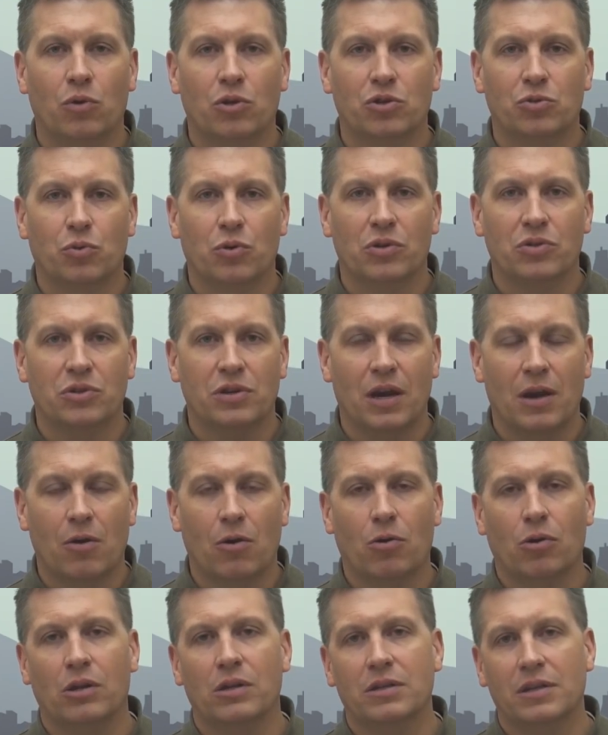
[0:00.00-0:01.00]
which was
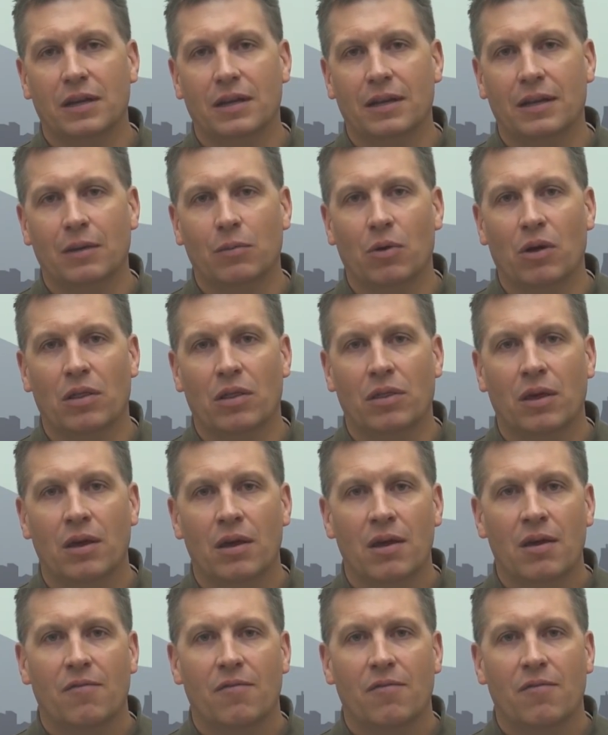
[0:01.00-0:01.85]
narrowly dealing with